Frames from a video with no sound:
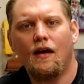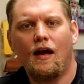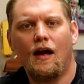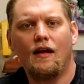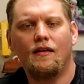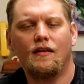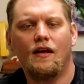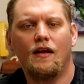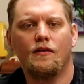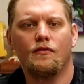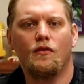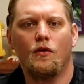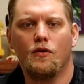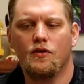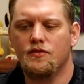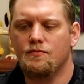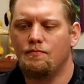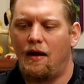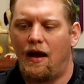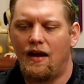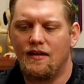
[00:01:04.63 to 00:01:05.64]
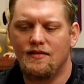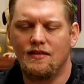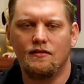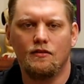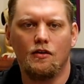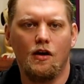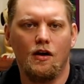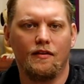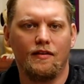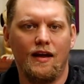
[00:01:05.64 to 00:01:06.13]
and then of course passing
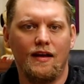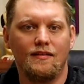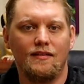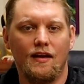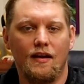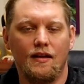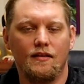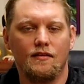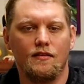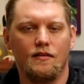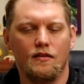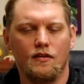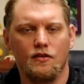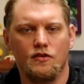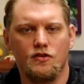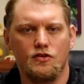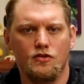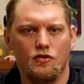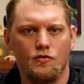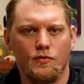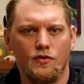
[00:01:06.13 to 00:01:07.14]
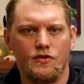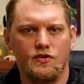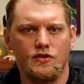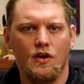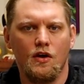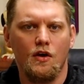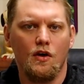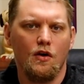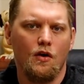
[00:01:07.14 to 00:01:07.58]
along that data to the consumers,